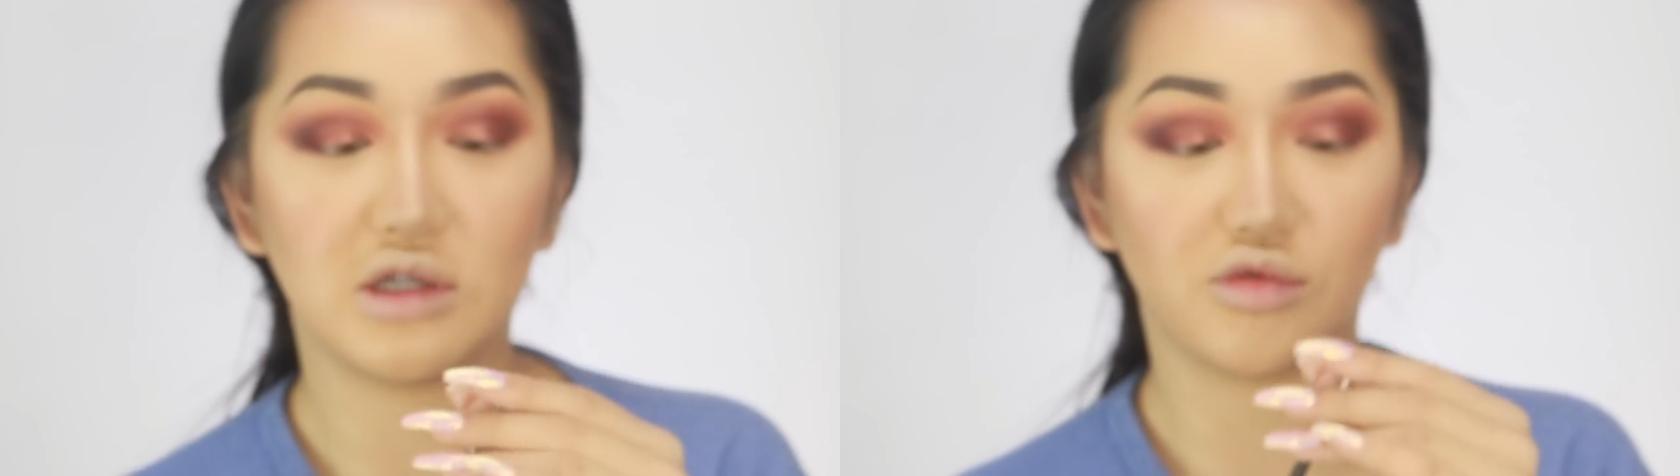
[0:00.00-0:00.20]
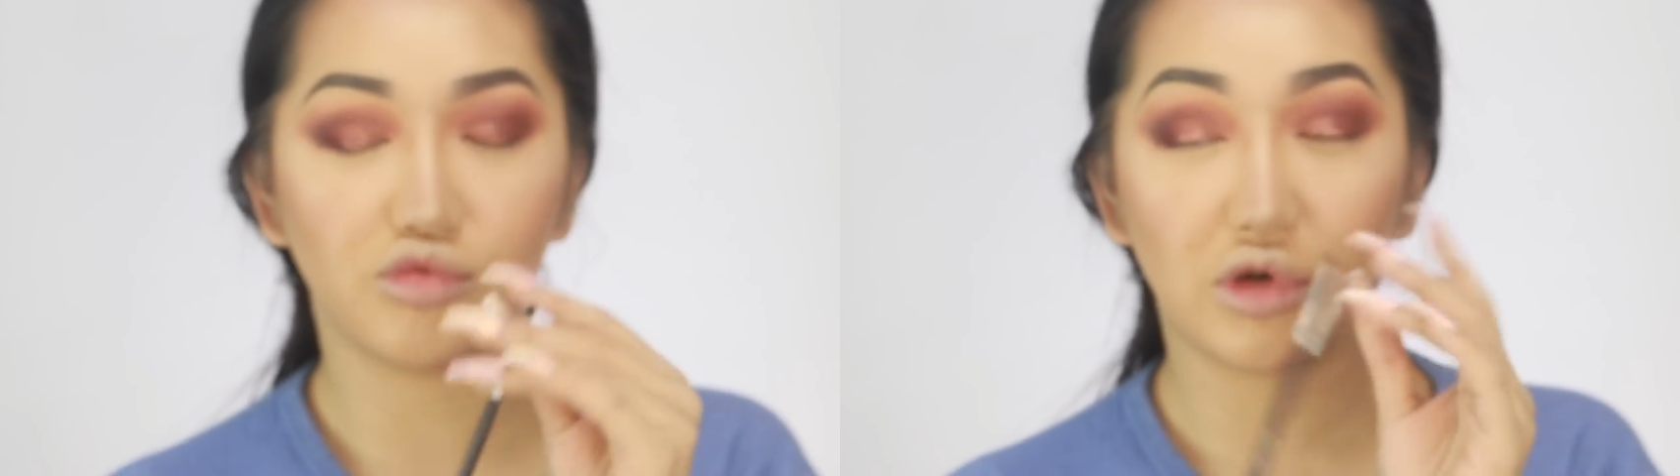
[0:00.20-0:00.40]

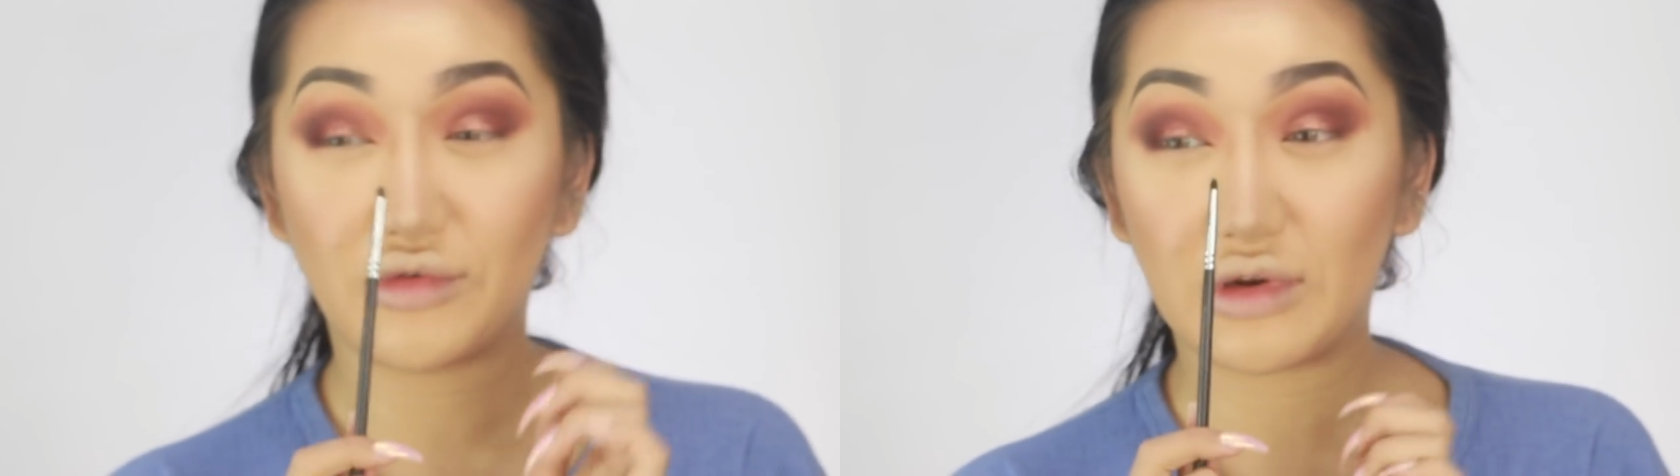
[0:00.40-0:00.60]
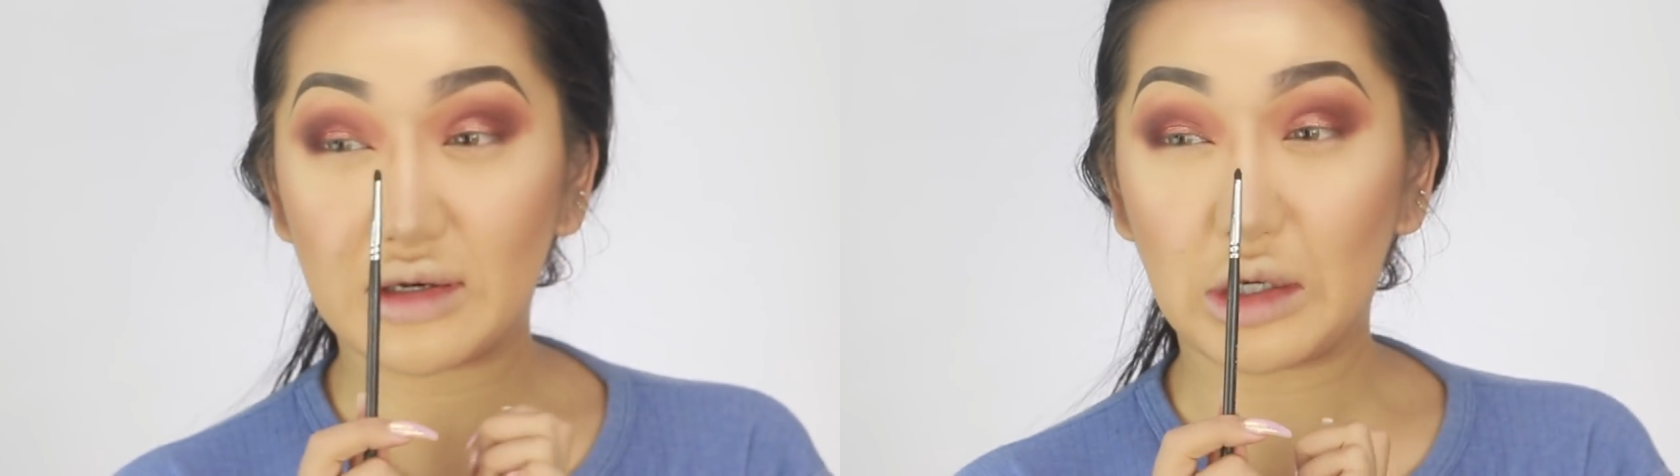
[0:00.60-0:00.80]
It's a really,
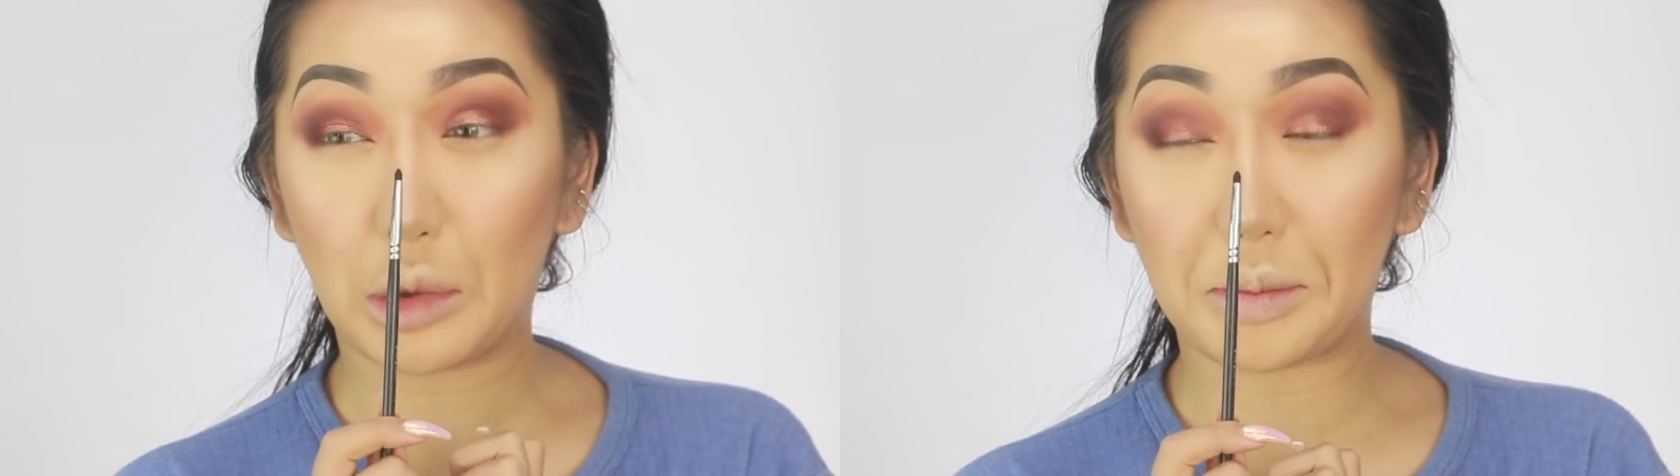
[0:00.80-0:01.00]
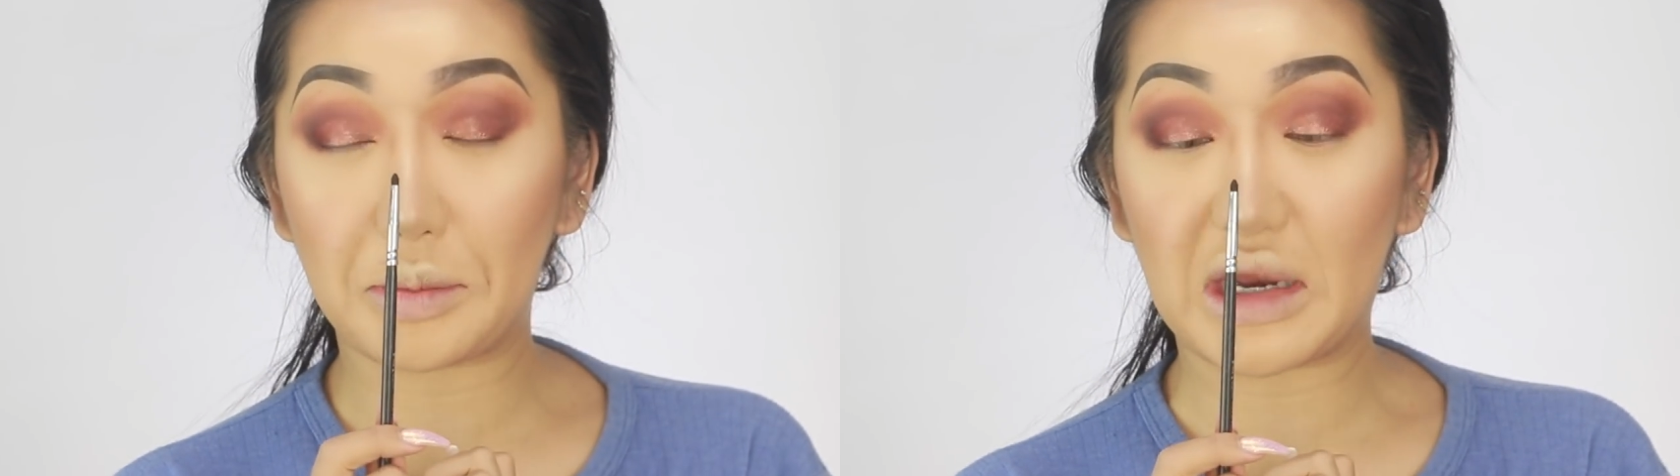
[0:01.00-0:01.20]
really
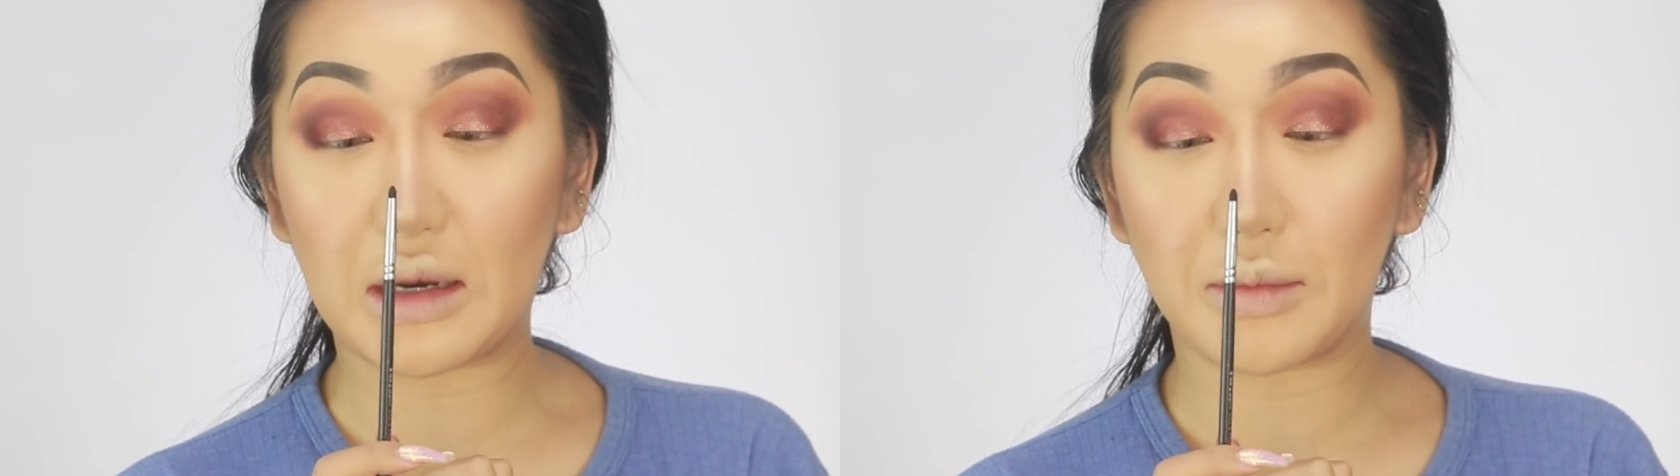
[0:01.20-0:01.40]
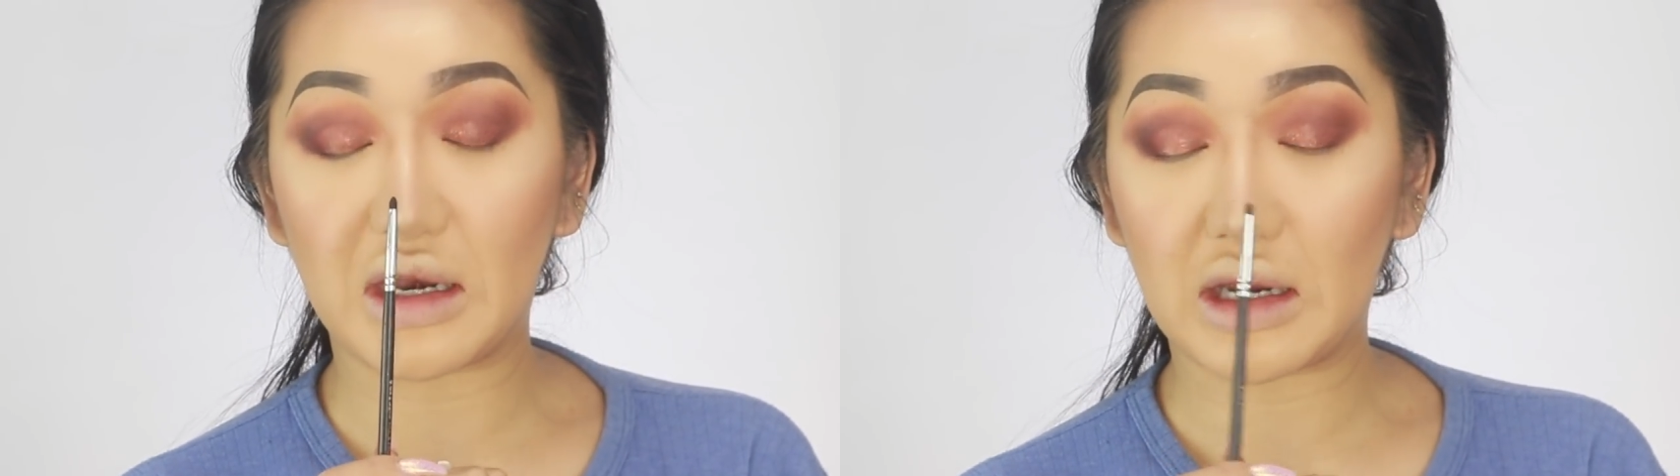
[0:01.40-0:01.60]
little
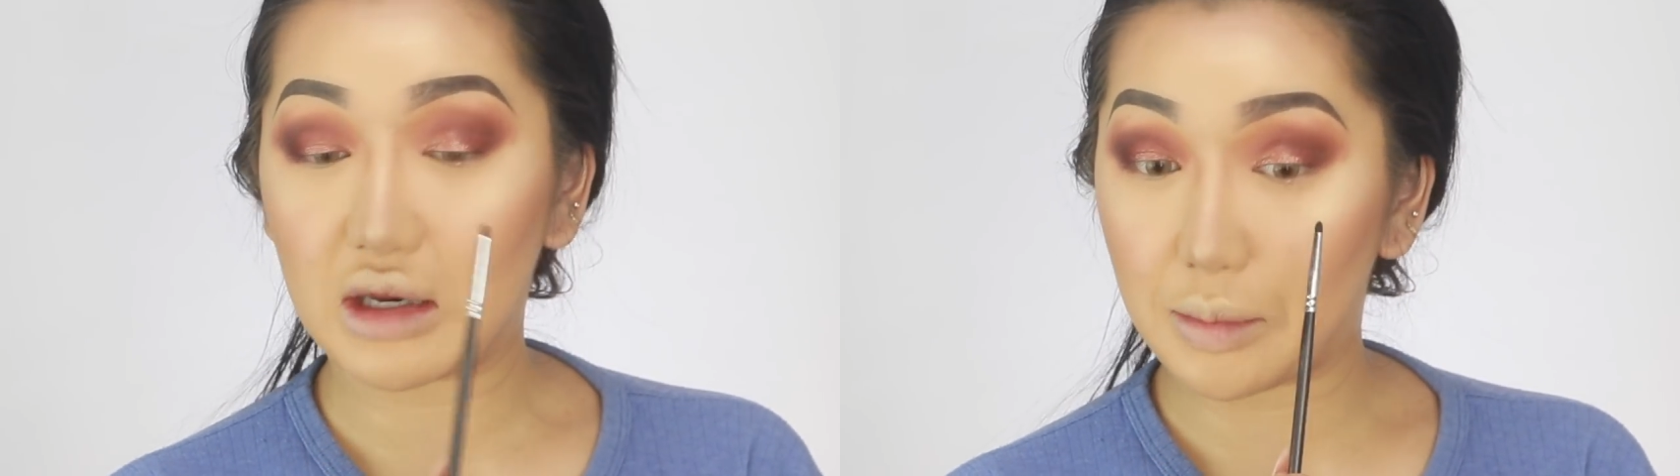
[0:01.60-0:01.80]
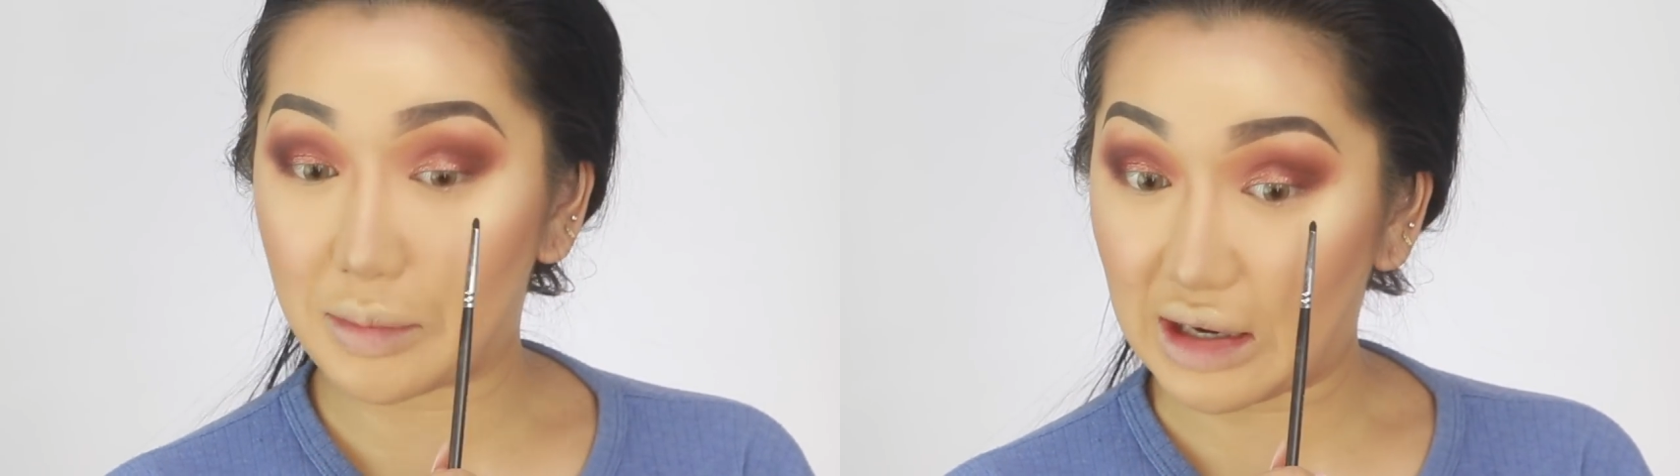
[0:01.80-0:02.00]

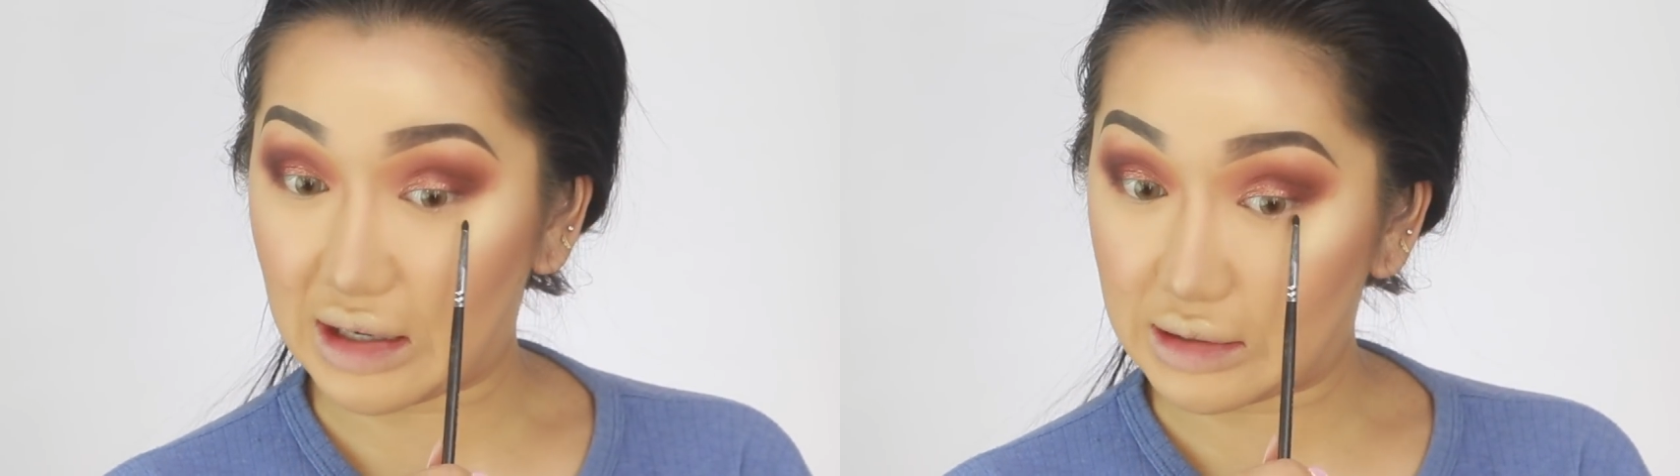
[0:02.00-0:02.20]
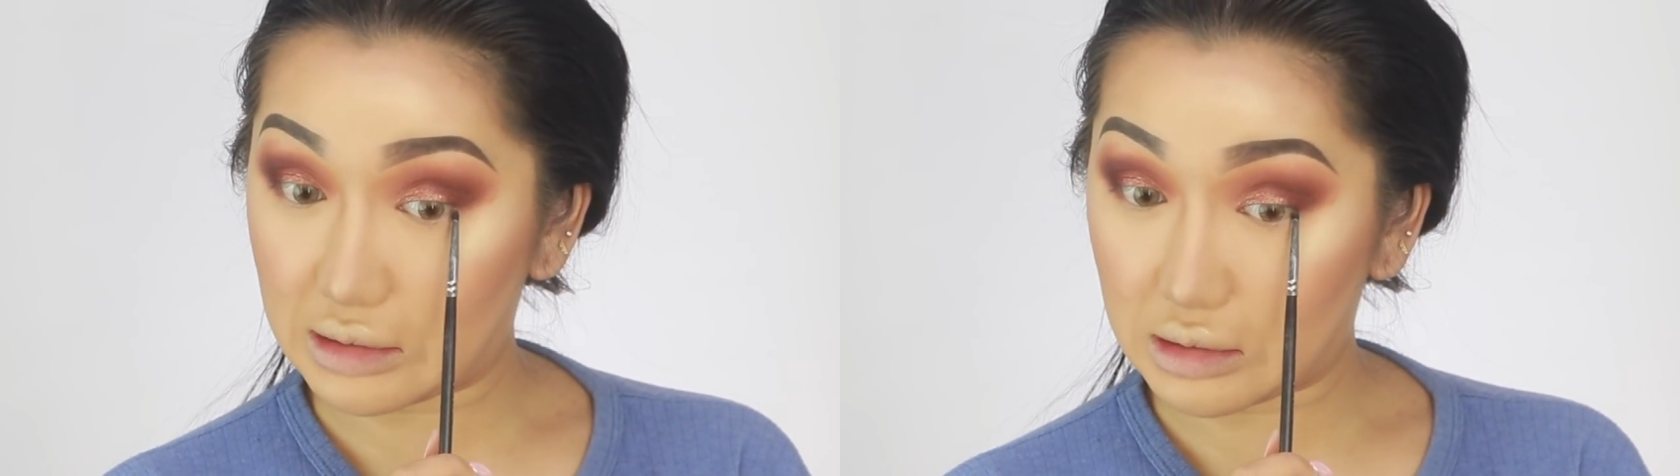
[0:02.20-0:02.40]
mini
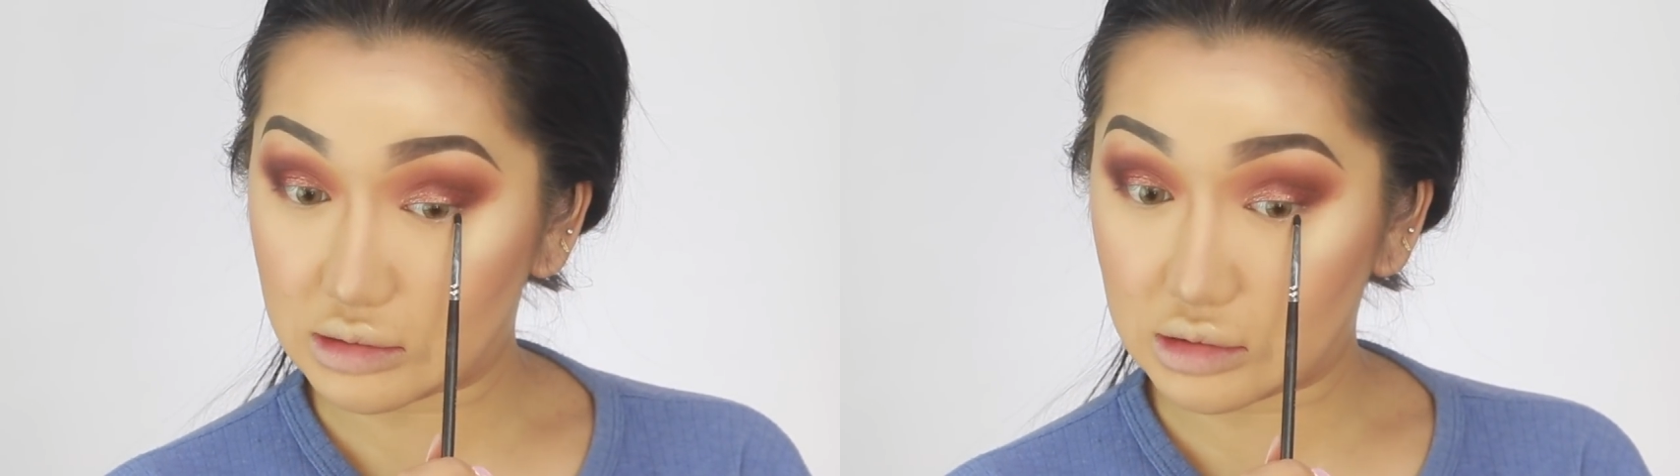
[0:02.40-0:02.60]
blender,